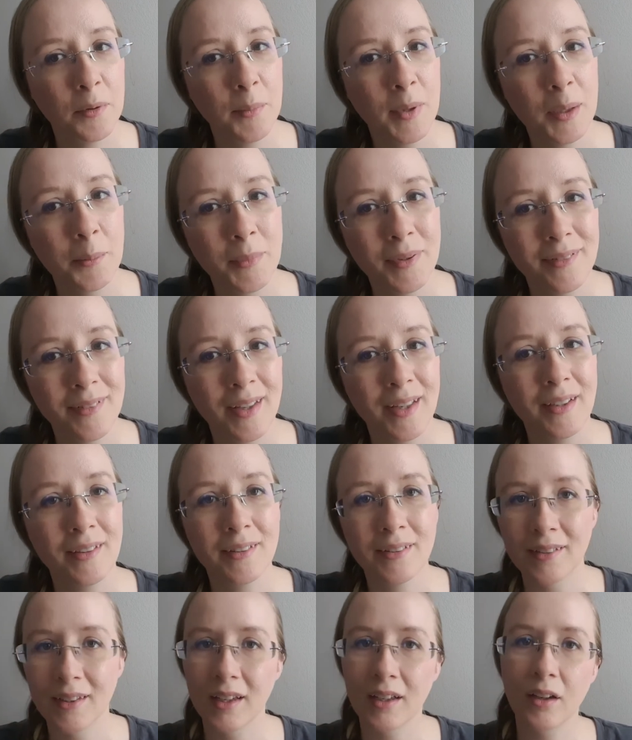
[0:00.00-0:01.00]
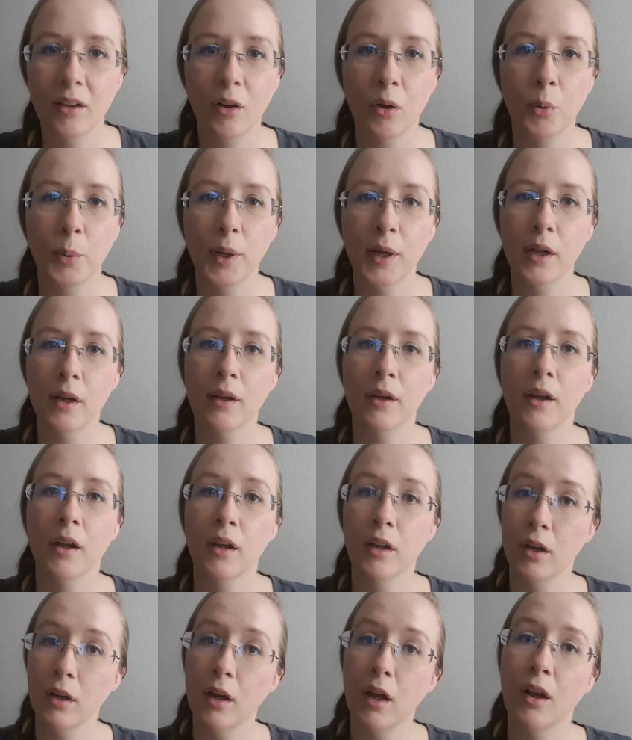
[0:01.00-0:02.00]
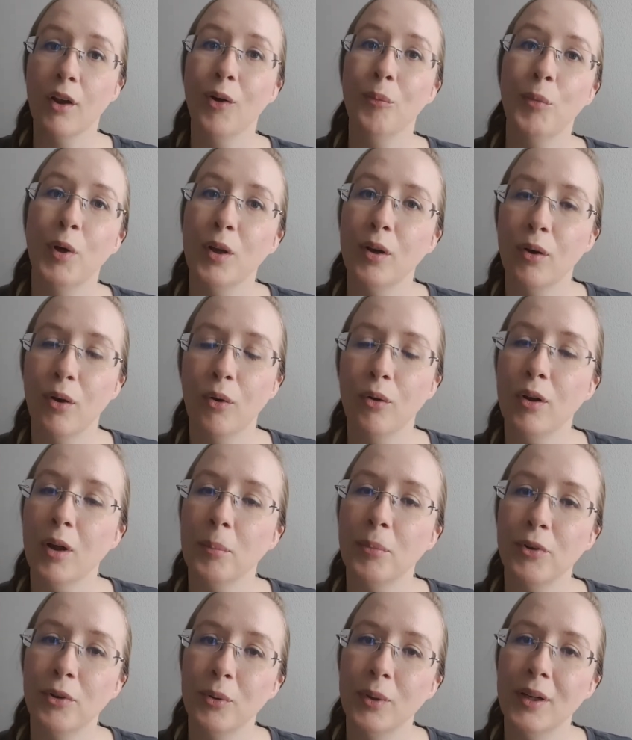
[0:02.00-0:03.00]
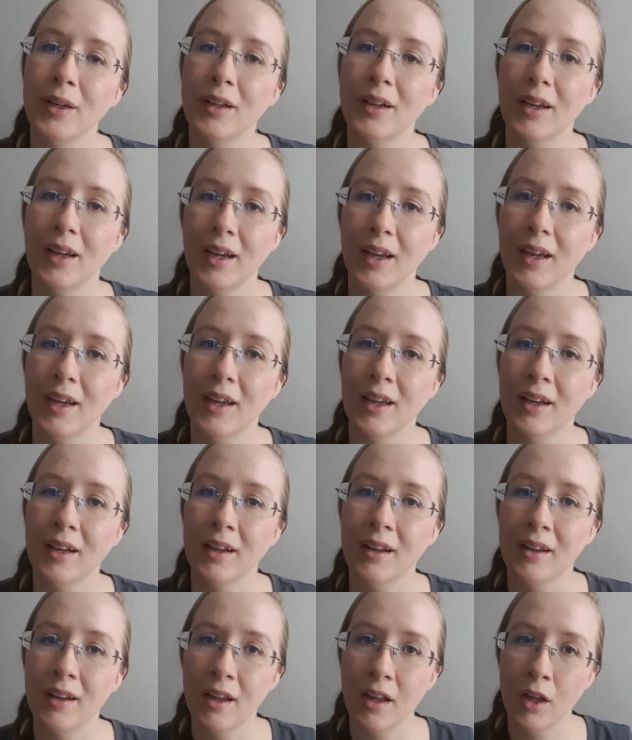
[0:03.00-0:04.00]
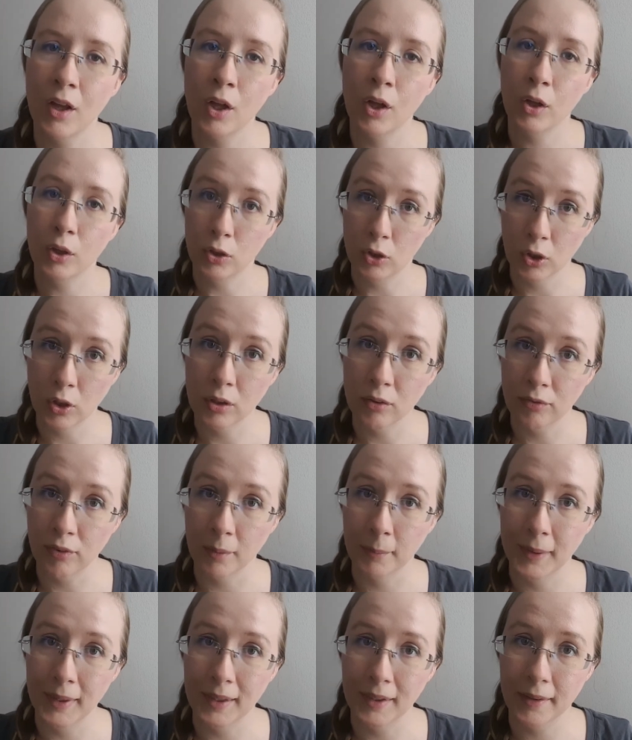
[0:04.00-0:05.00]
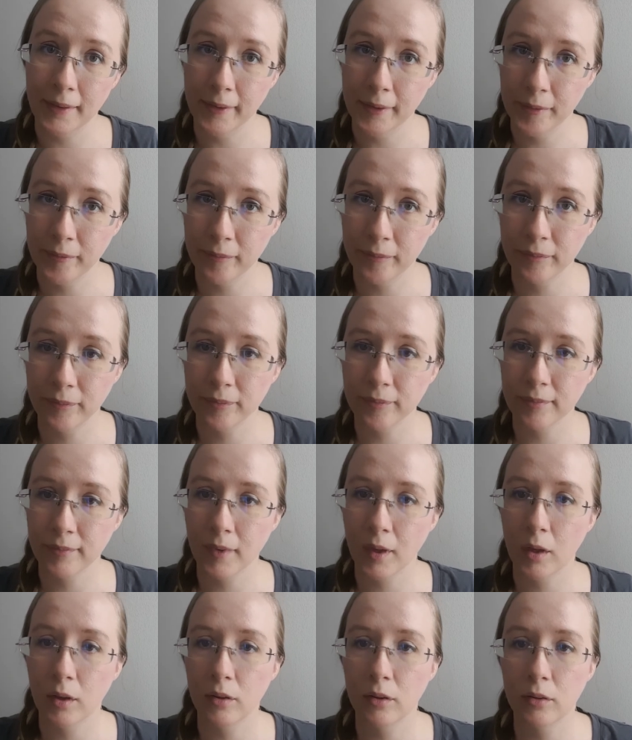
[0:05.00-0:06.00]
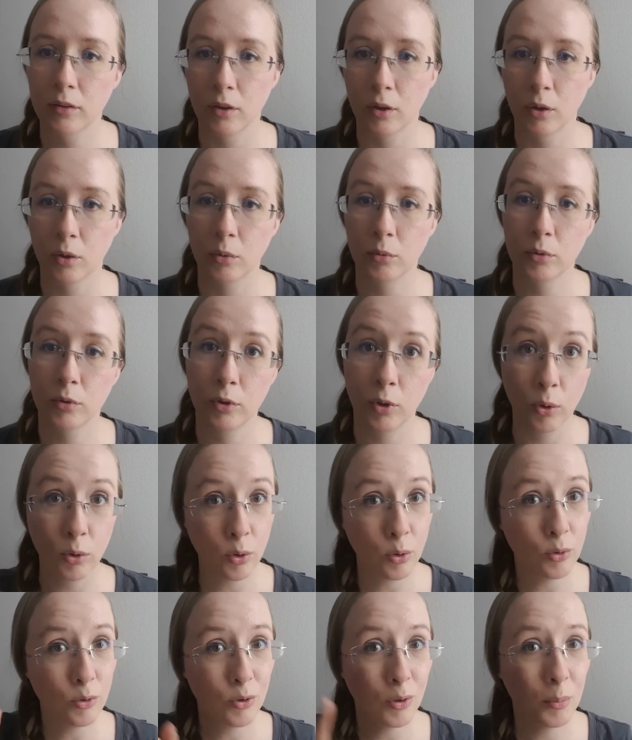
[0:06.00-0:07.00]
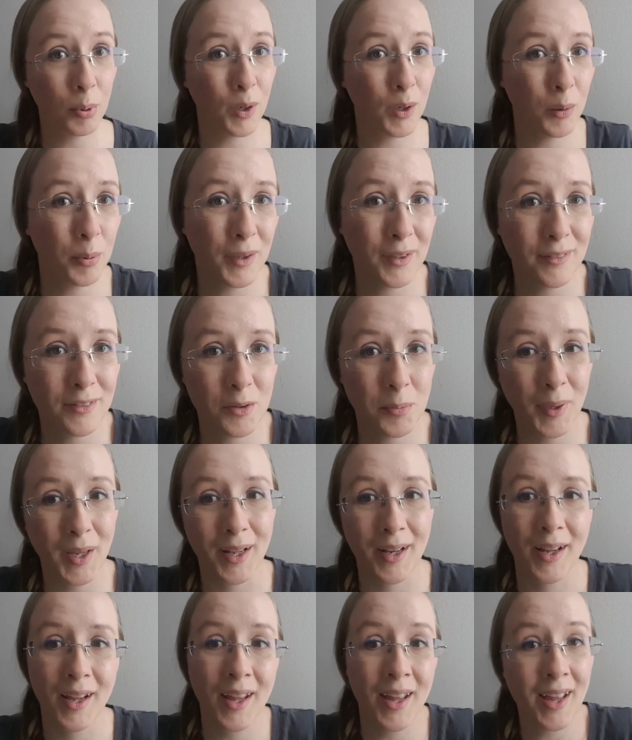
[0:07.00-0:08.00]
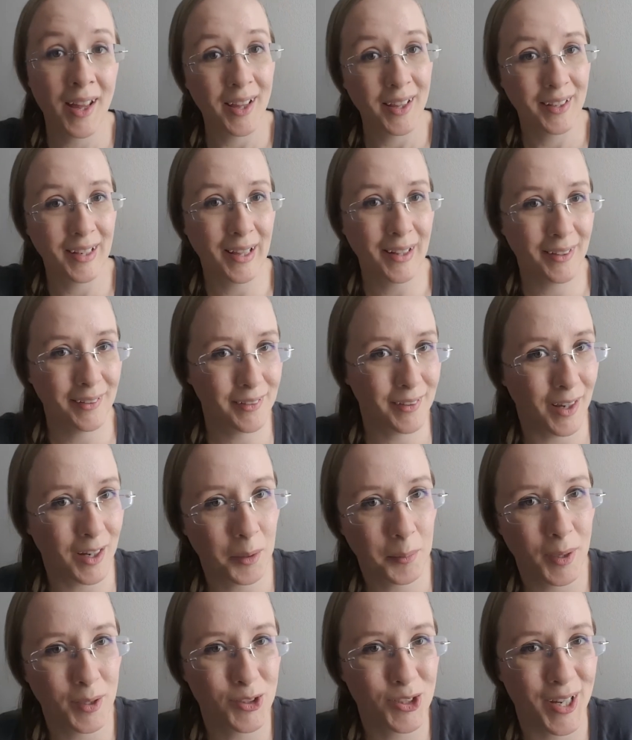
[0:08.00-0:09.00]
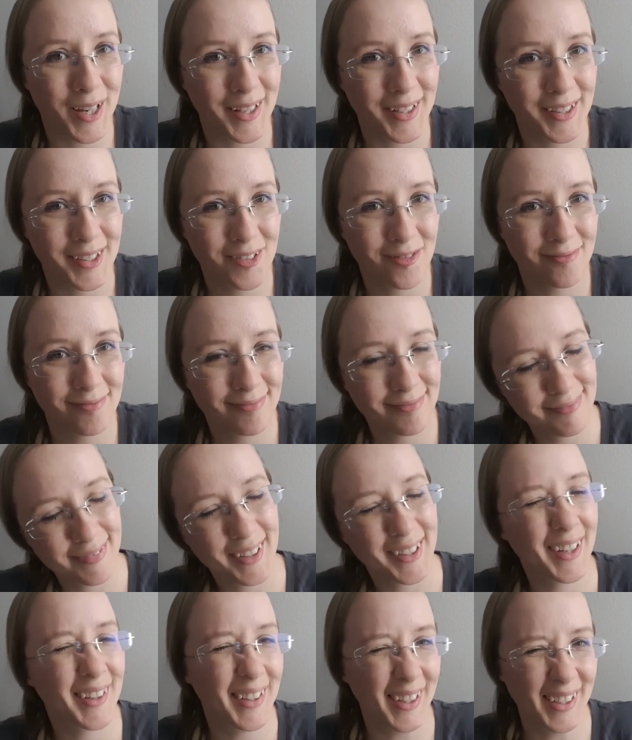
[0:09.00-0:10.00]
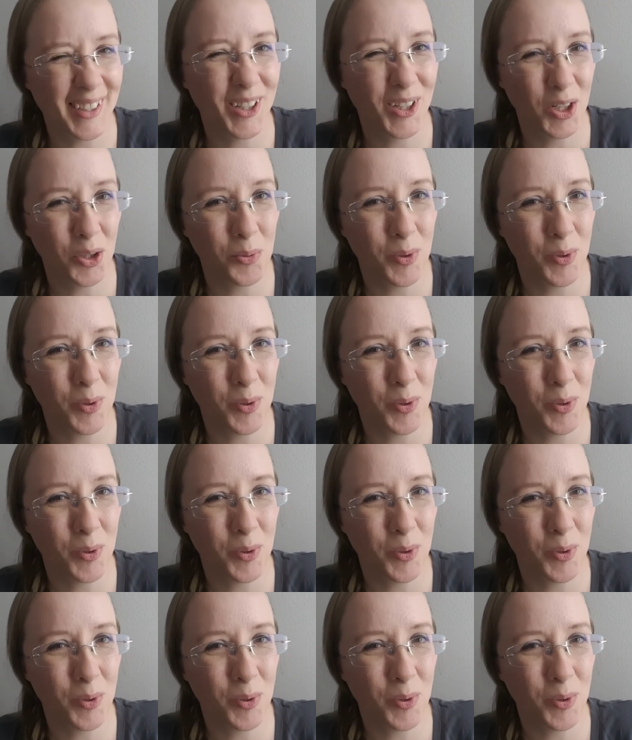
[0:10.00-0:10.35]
you make mistakes, and you know what? You gotta own up to it and learn from it. So don't go to a burger place if you can. Now let's talk about China, because I know you're